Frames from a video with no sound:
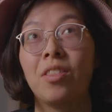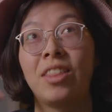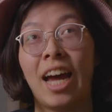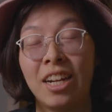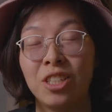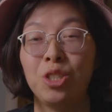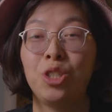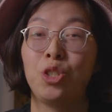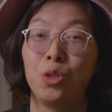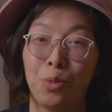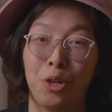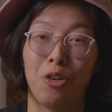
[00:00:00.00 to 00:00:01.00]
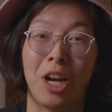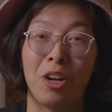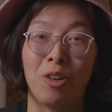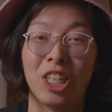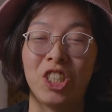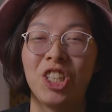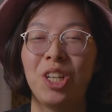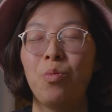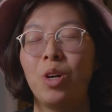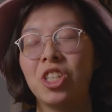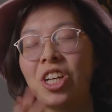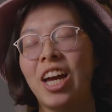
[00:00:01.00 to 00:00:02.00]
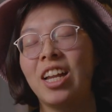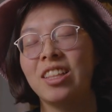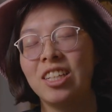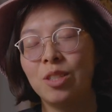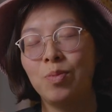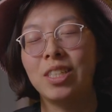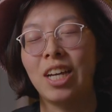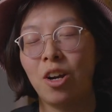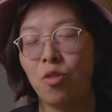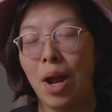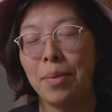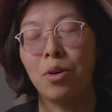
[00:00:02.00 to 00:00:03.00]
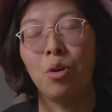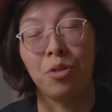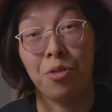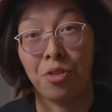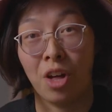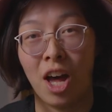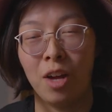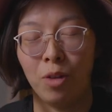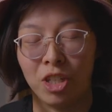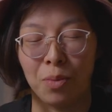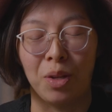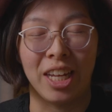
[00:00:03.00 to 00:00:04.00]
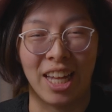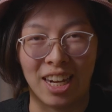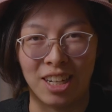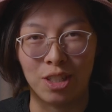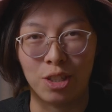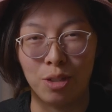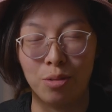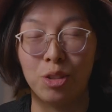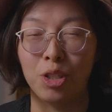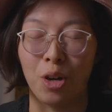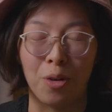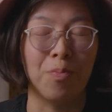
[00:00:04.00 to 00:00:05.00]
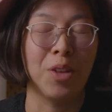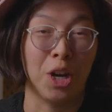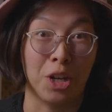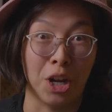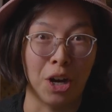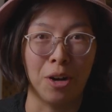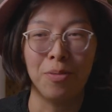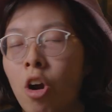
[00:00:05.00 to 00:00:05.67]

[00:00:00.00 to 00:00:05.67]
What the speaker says: That is a super great question, which kind of leads me down a rabbit hole of thought, which I'm gonna get into, so here you go.